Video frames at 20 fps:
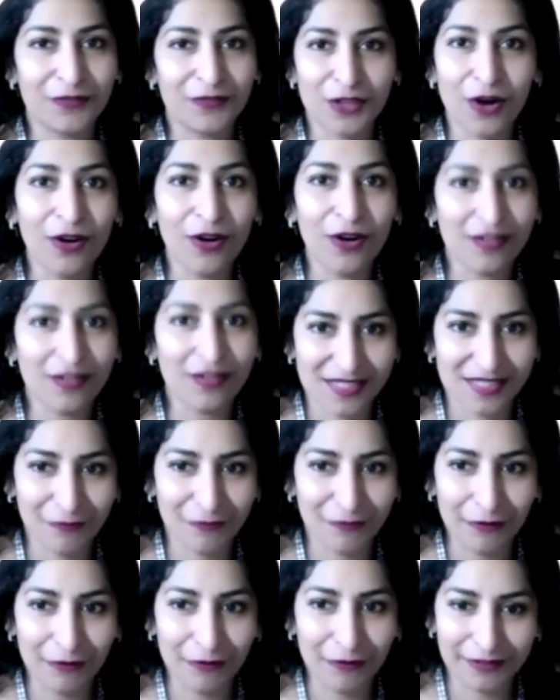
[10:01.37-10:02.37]
of dollars
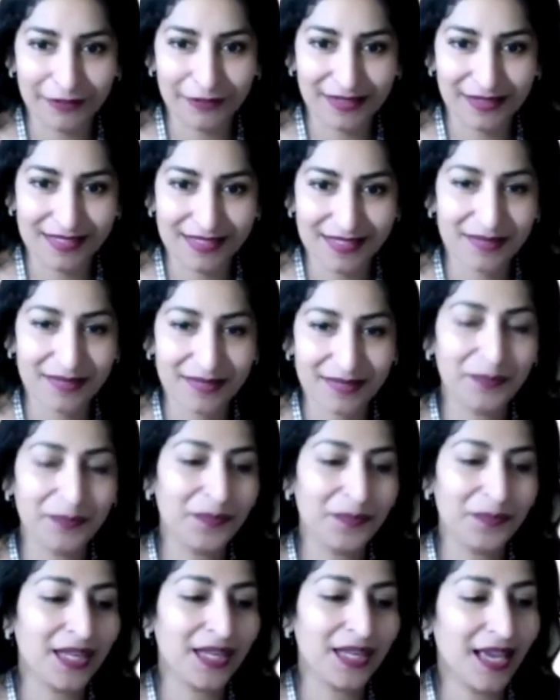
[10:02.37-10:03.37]
involved in this.
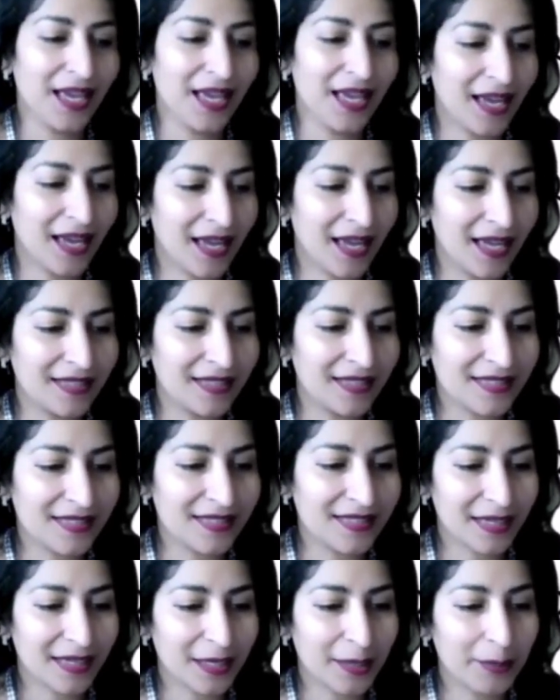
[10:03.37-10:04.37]
And
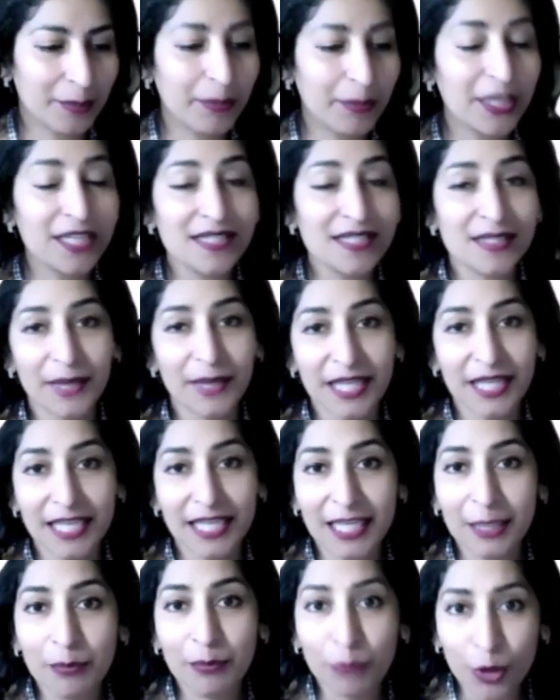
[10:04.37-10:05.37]

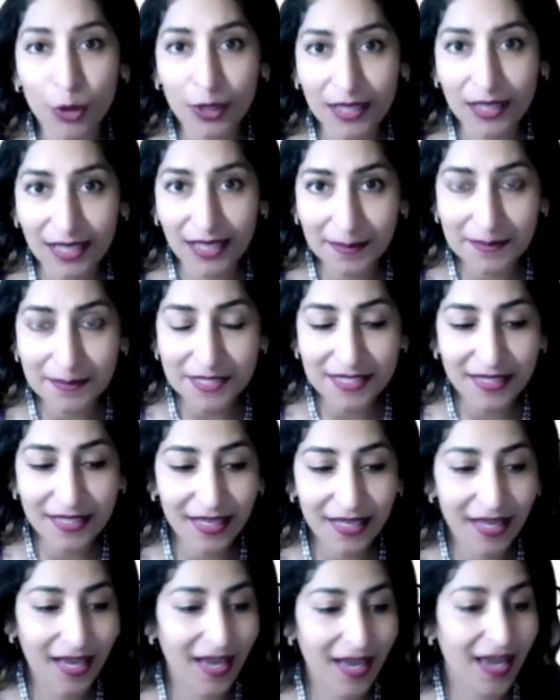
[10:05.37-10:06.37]
participating in book clubs
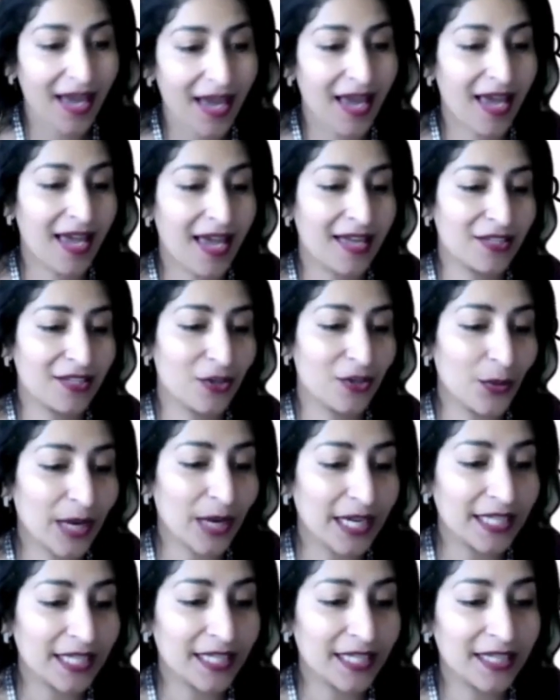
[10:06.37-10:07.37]
and
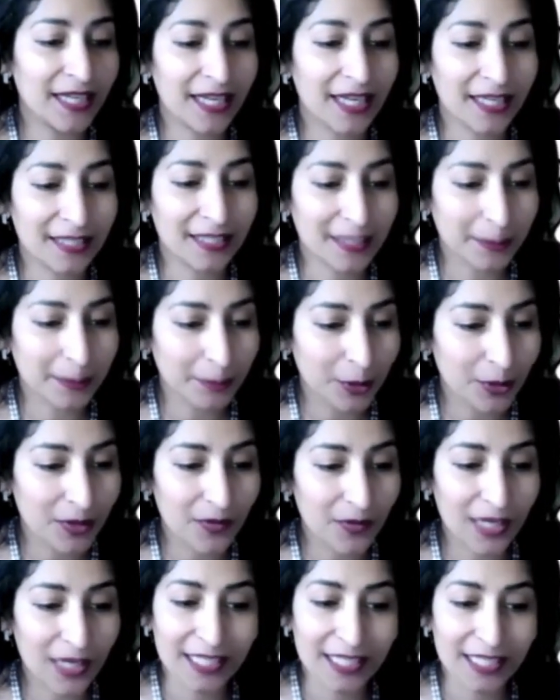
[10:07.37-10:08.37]
writing
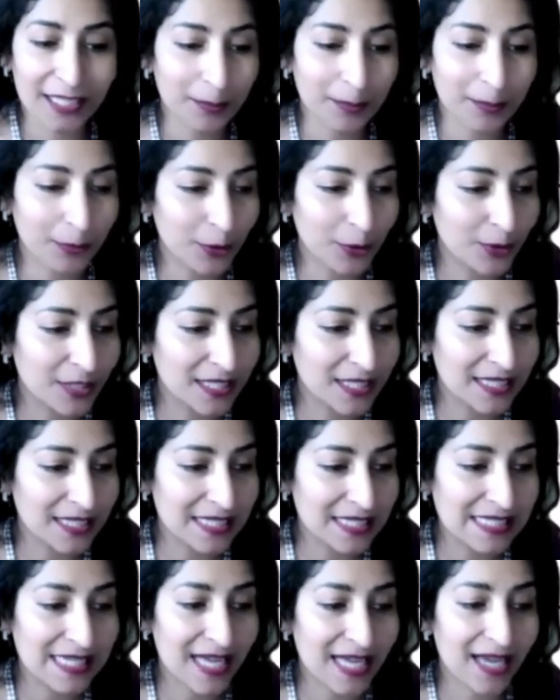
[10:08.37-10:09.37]

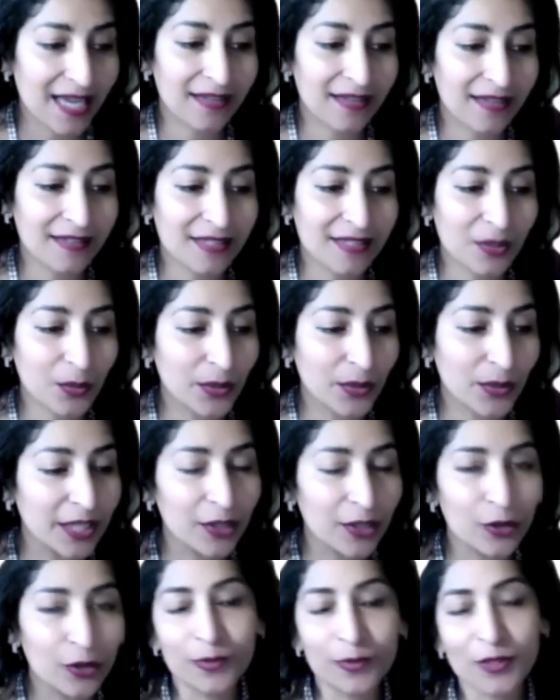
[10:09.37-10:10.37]
communities and
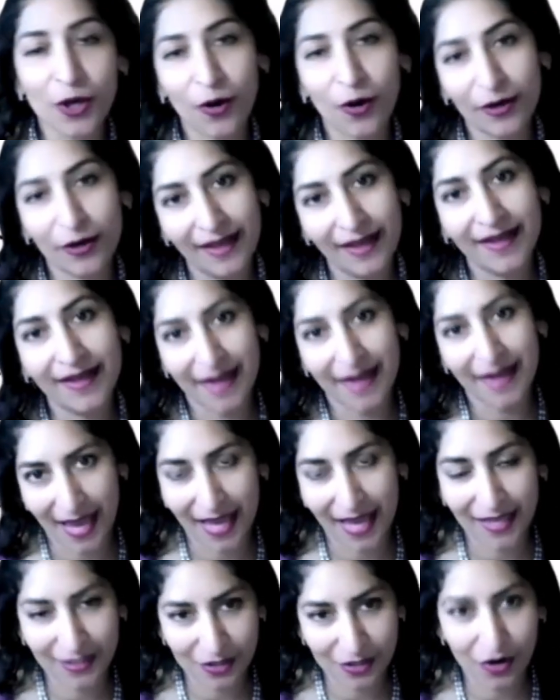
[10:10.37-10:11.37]
reader groups online
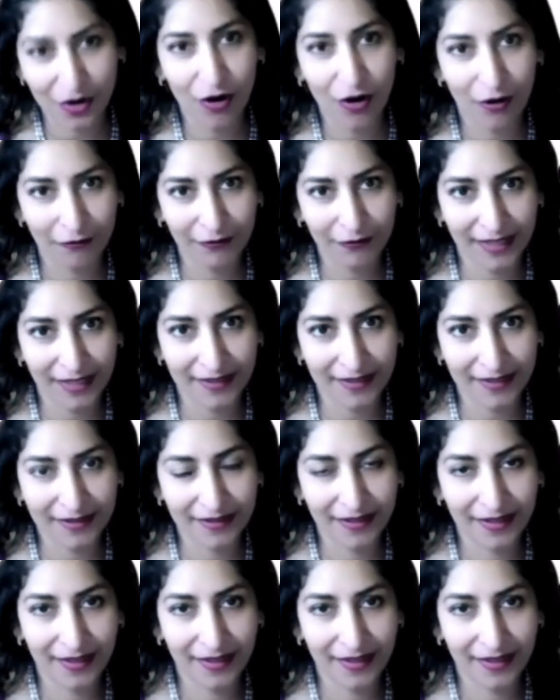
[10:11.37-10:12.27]
and offline.